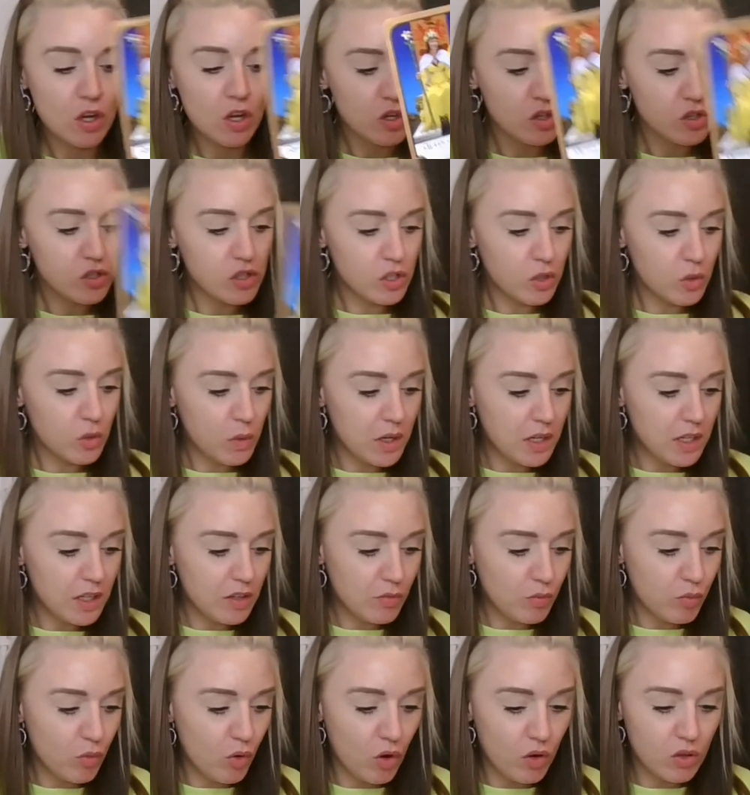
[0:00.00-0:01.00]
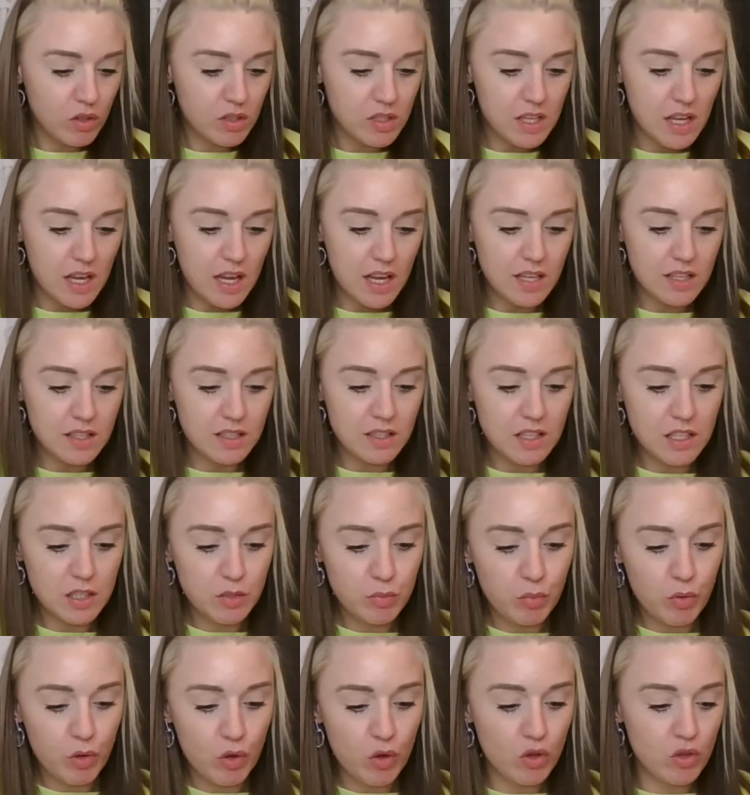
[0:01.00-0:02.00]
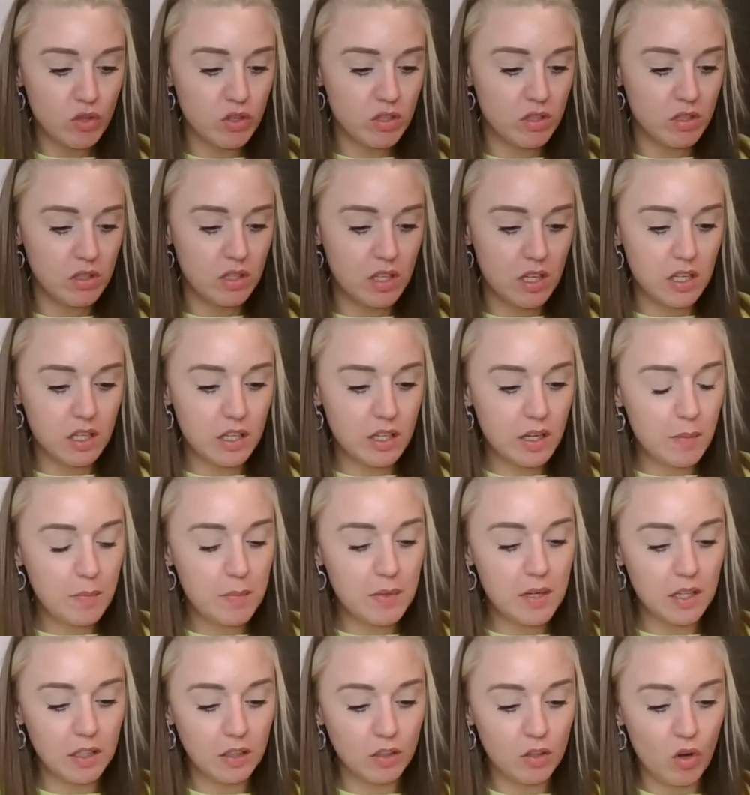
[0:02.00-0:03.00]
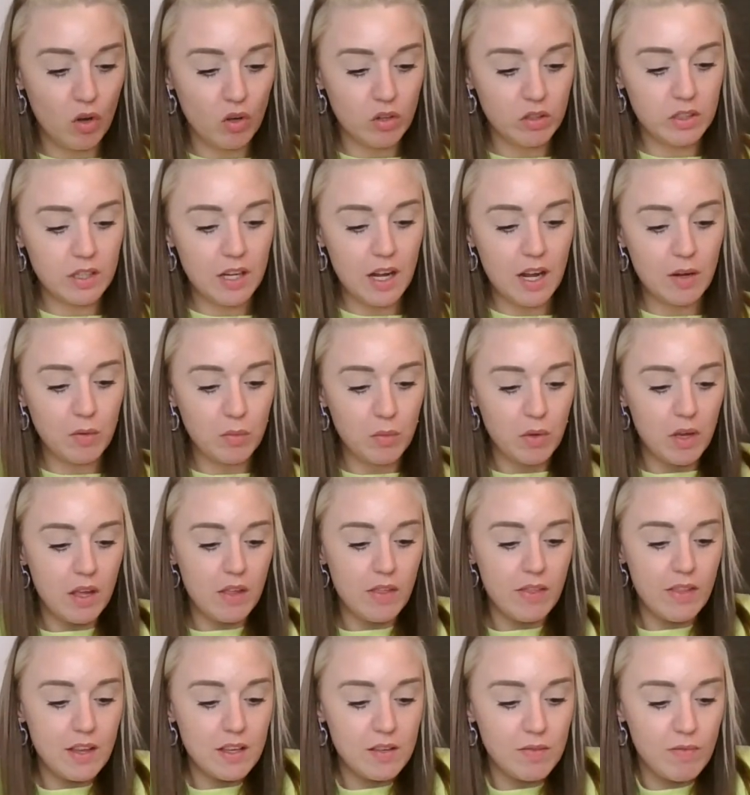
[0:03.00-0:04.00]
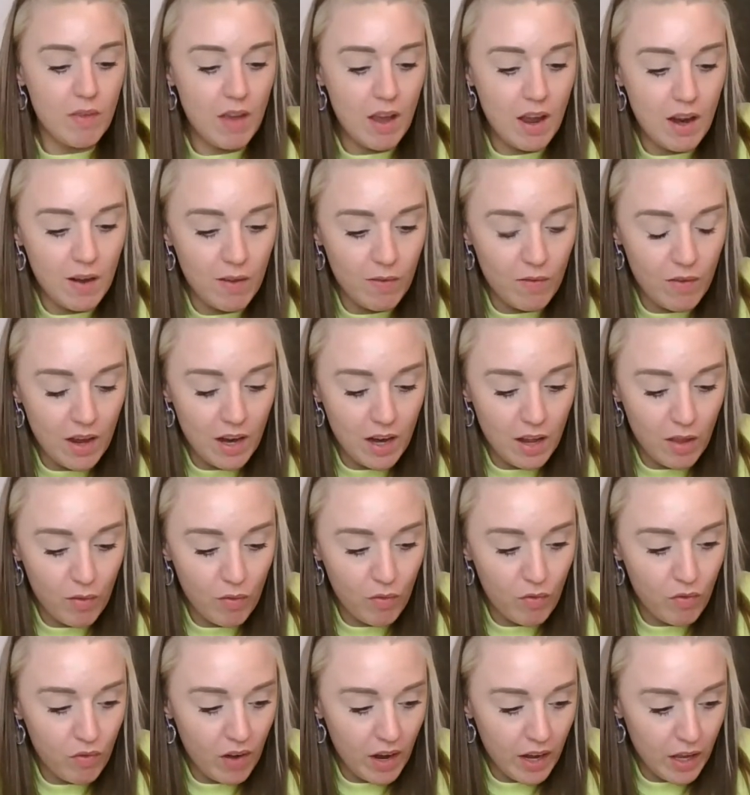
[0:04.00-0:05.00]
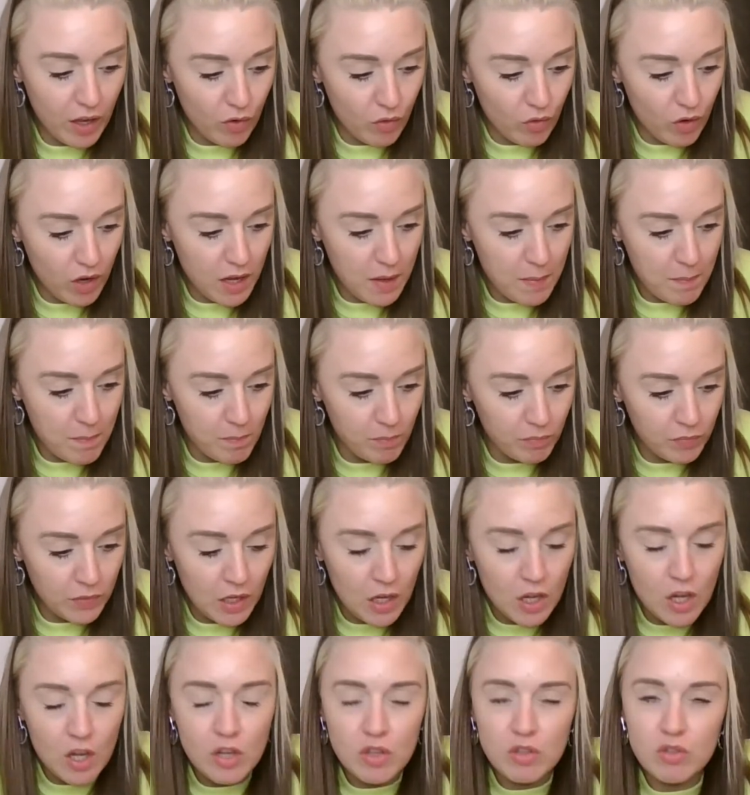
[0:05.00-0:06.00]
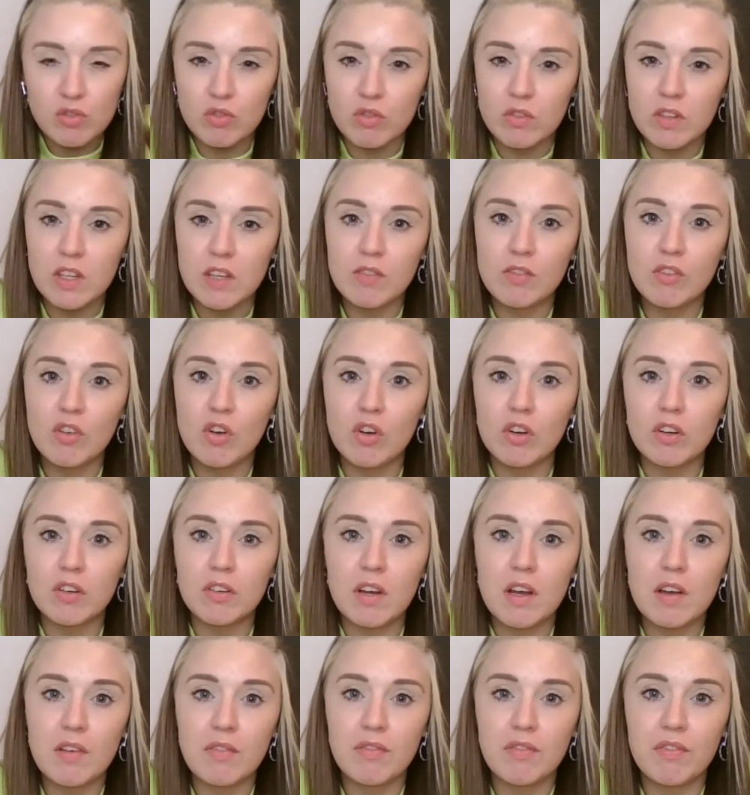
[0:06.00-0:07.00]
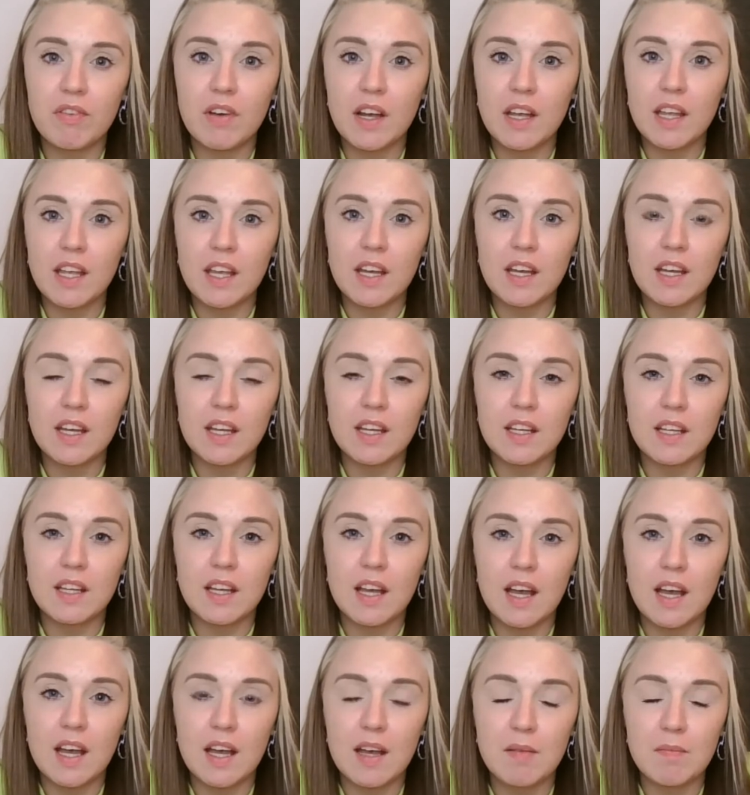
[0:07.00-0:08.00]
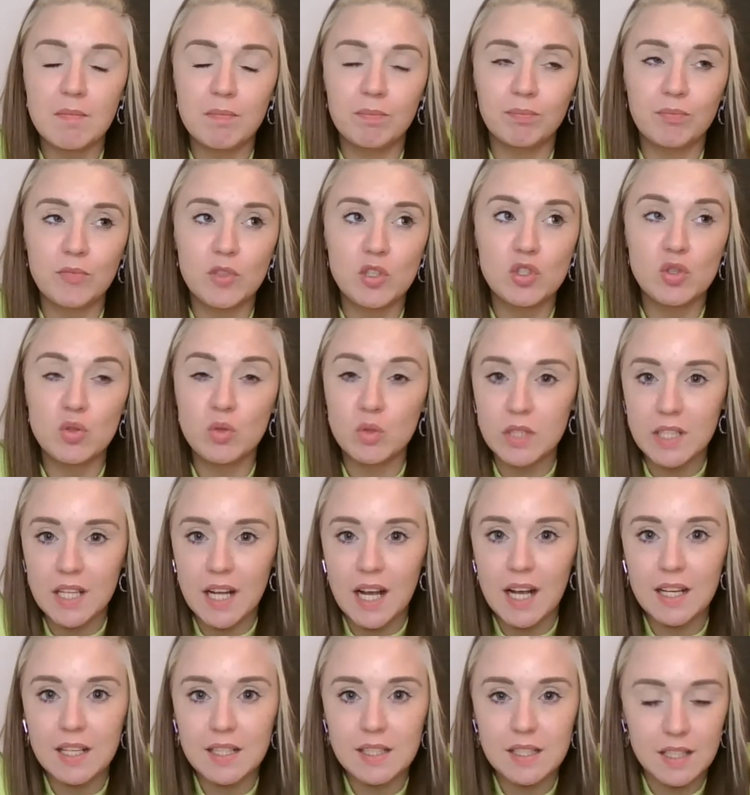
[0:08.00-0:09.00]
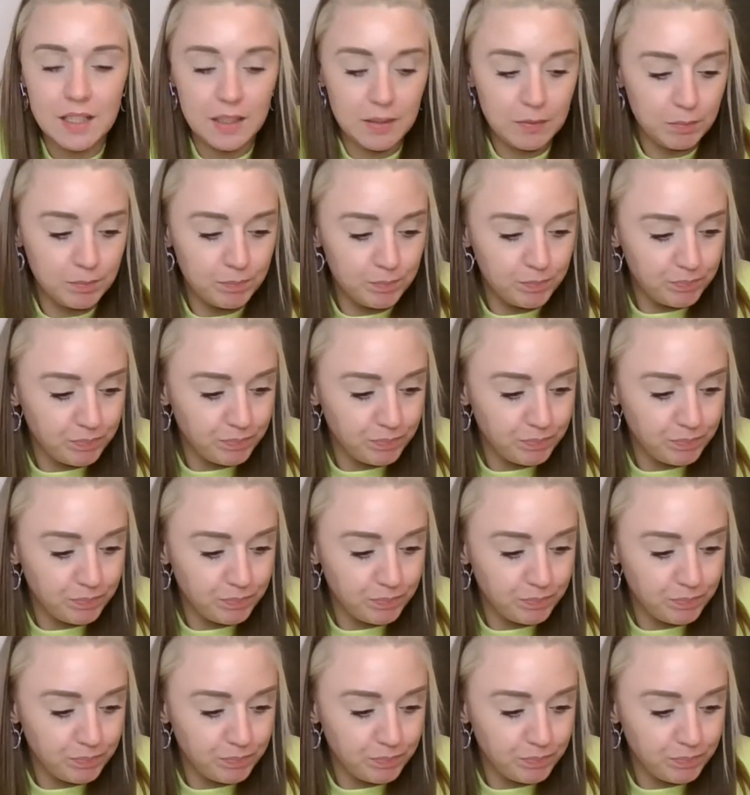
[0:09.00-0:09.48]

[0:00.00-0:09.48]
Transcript: So the Queen of Wands is this person that you're coming in contact with is very, very fiery. So they've got a fire um, zodiac sign.